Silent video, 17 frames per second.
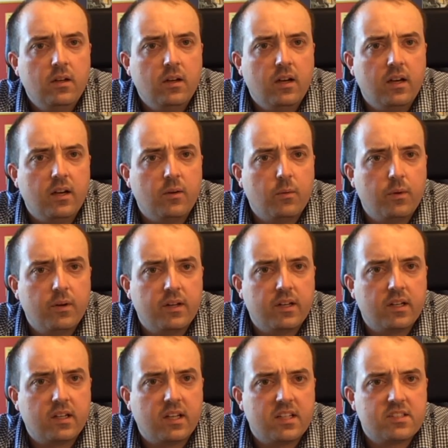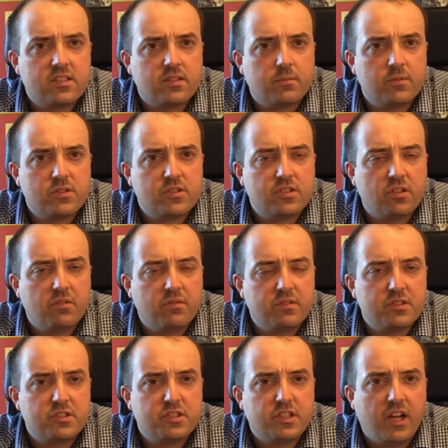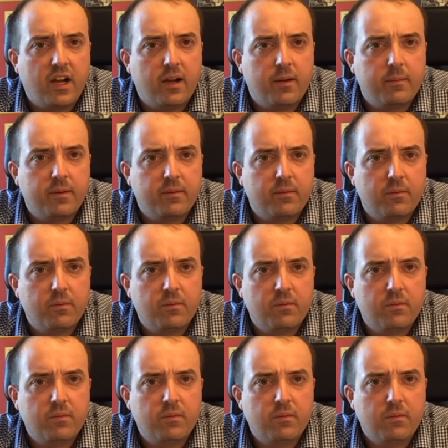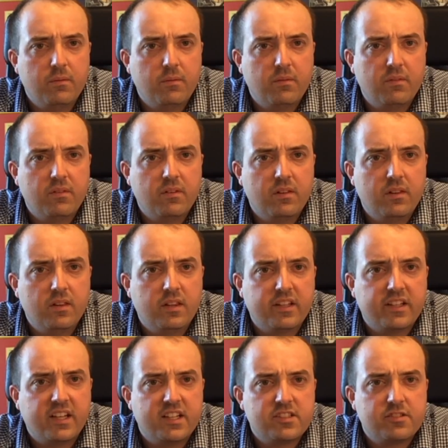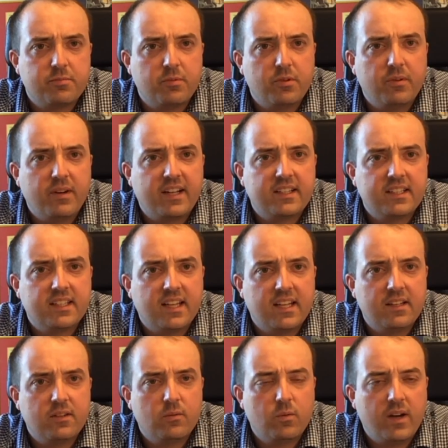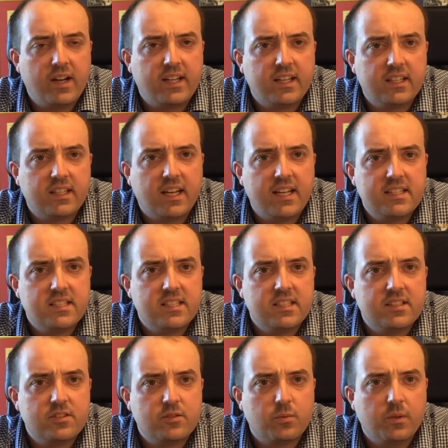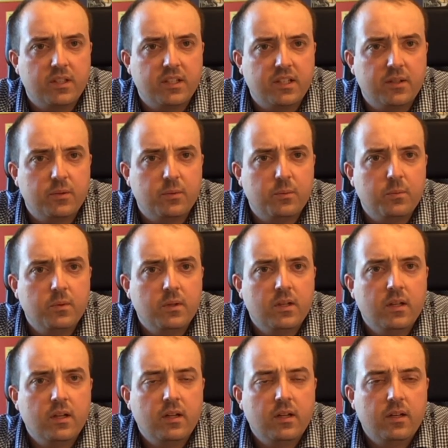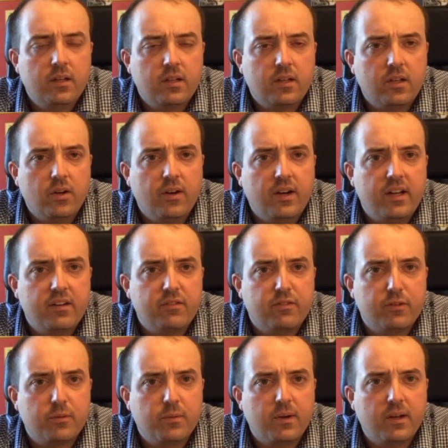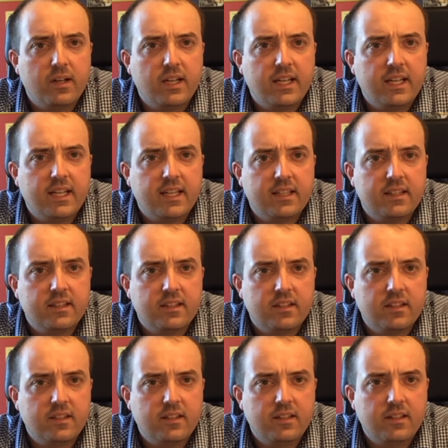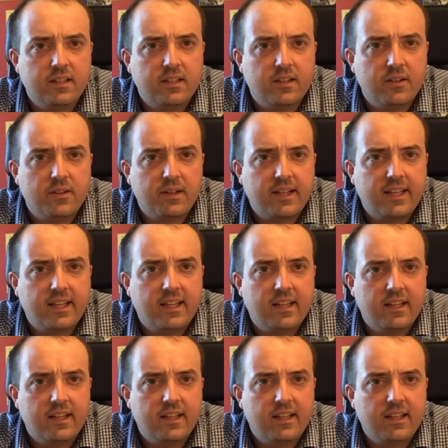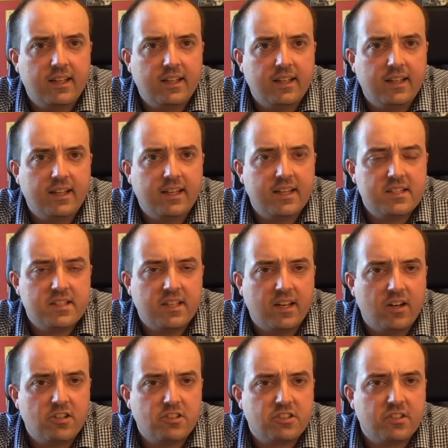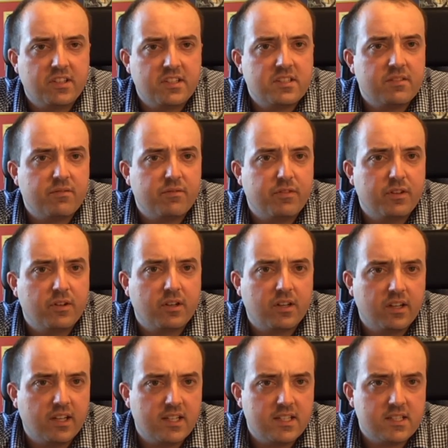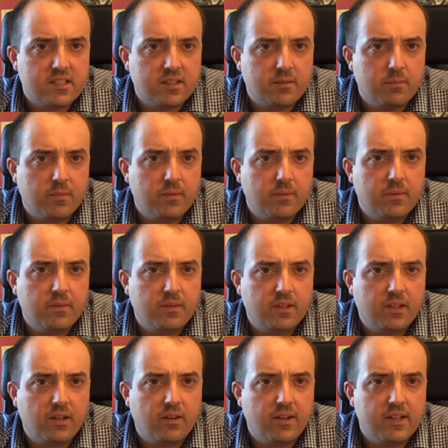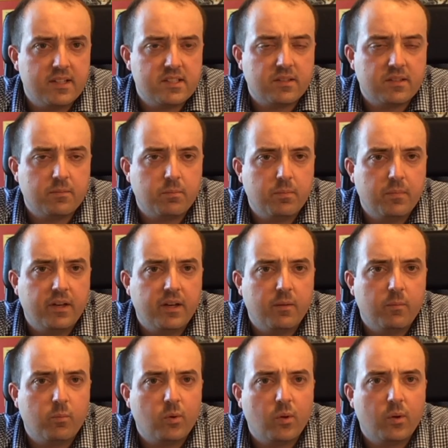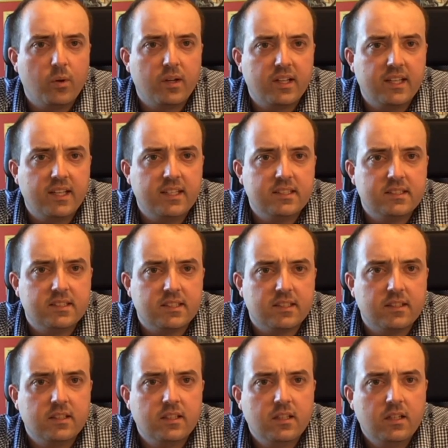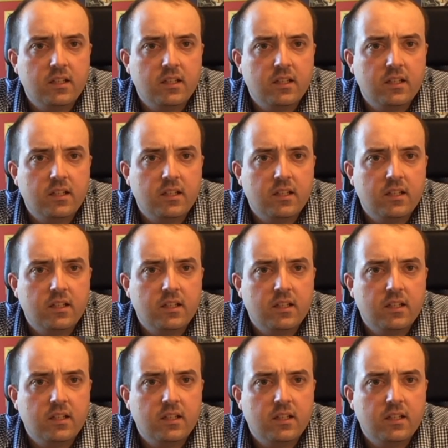we're in a customer service job, and the customer recognizes when you go out of your way, and it also doesn't feel good as an employee to